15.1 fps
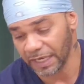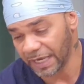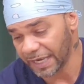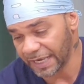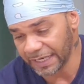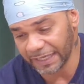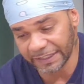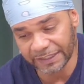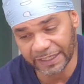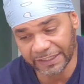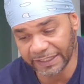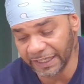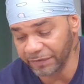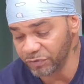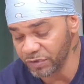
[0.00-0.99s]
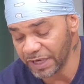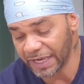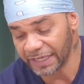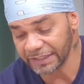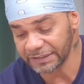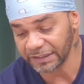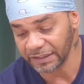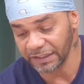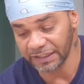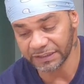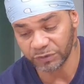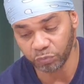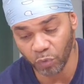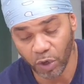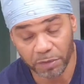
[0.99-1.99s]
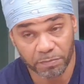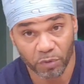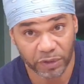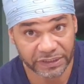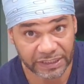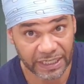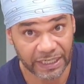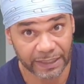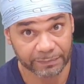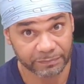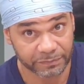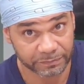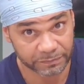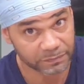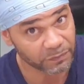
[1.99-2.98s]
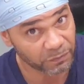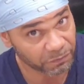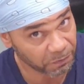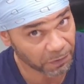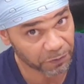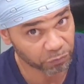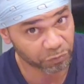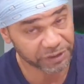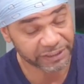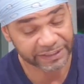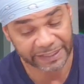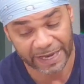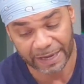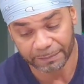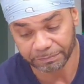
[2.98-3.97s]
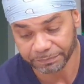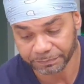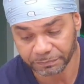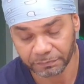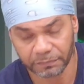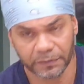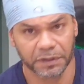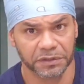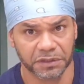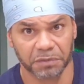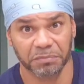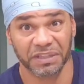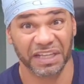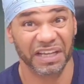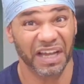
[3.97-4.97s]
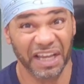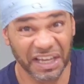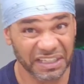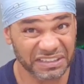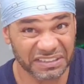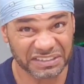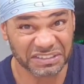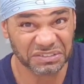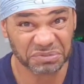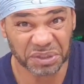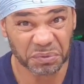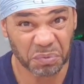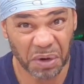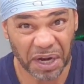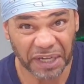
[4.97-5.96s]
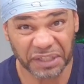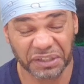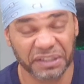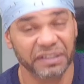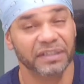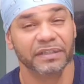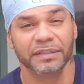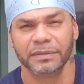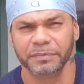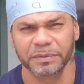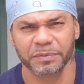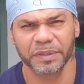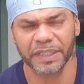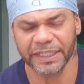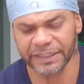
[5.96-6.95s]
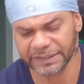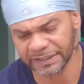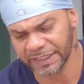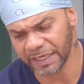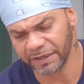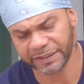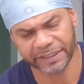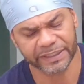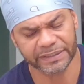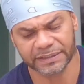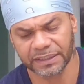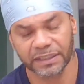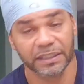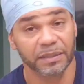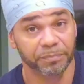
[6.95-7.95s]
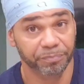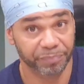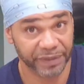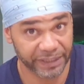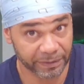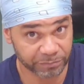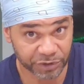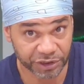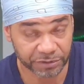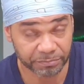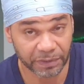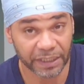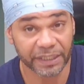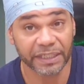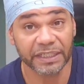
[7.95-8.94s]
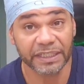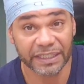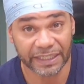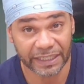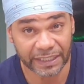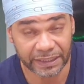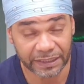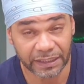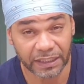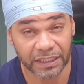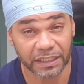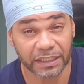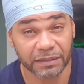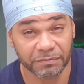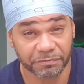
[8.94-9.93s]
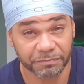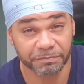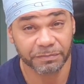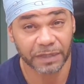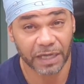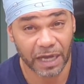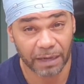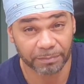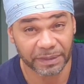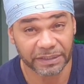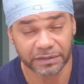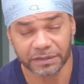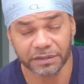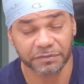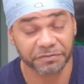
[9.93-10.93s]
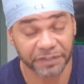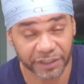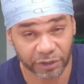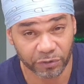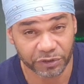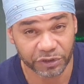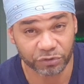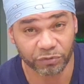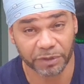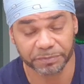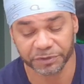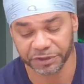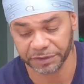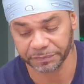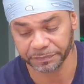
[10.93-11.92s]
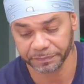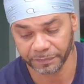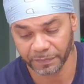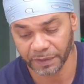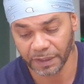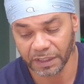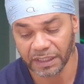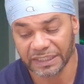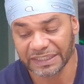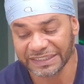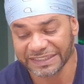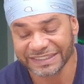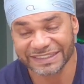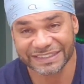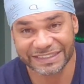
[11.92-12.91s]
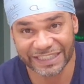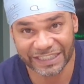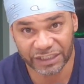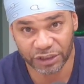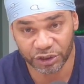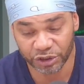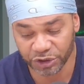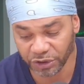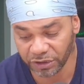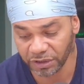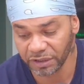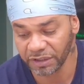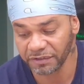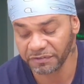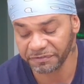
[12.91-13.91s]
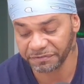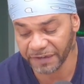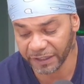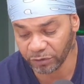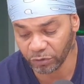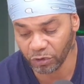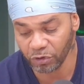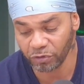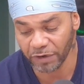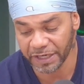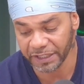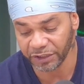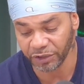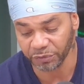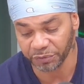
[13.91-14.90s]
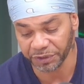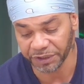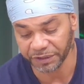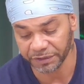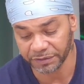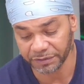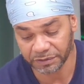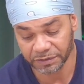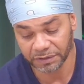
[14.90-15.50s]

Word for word: I, I gave you guys the list one more time for the recap because you're gonna be like, I gotta rewind it. lazy nowadays. BMG money in the comment in the video description. Signature Federal Credit Union,